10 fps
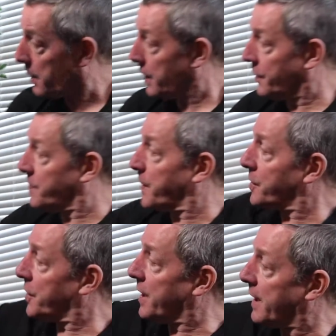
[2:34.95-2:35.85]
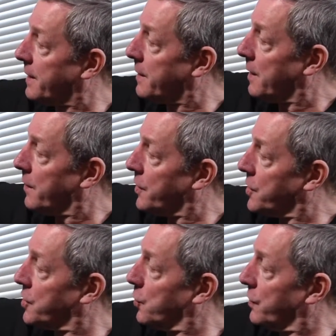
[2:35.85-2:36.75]
In this picture here, this
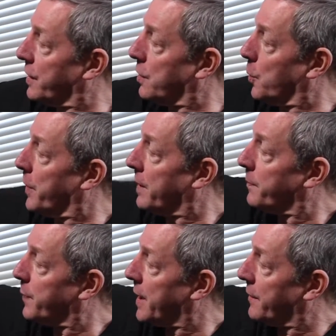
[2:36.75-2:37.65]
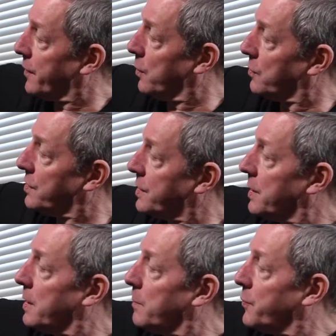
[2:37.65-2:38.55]
is showing the upper part of the lungs,
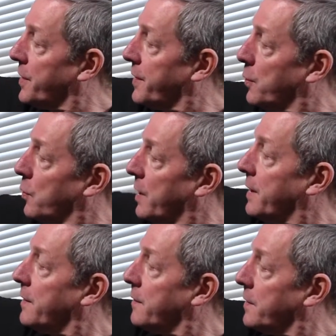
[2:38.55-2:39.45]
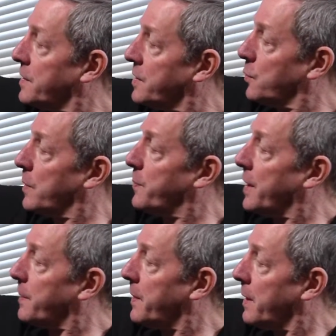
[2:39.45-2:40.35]
breathing only. This is the
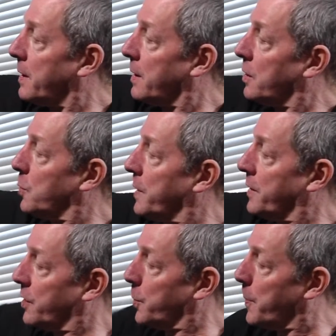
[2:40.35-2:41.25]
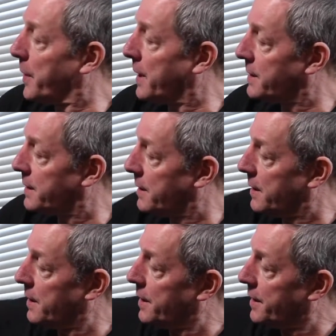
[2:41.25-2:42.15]
windpipe coming into the upper part.
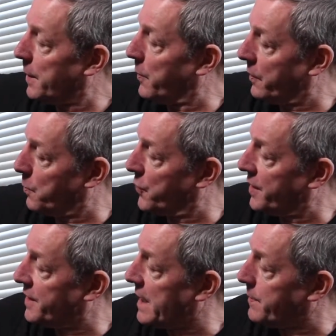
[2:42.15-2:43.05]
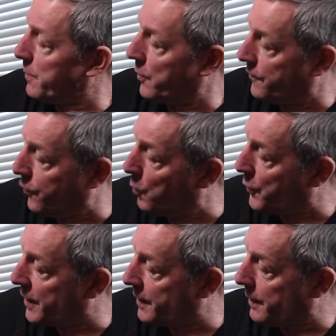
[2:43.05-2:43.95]
Then we can breathe deeper, but full
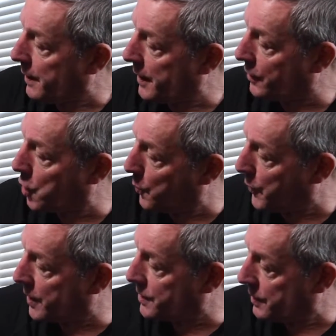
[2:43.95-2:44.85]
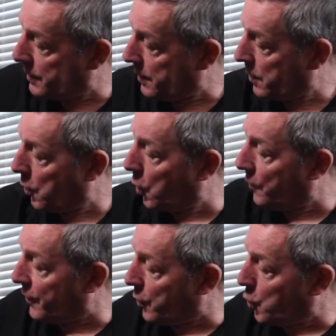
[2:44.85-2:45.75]
breathing incorporates all
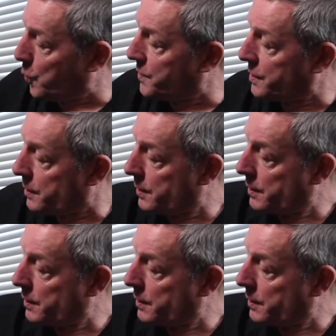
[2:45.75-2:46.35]
of the lobes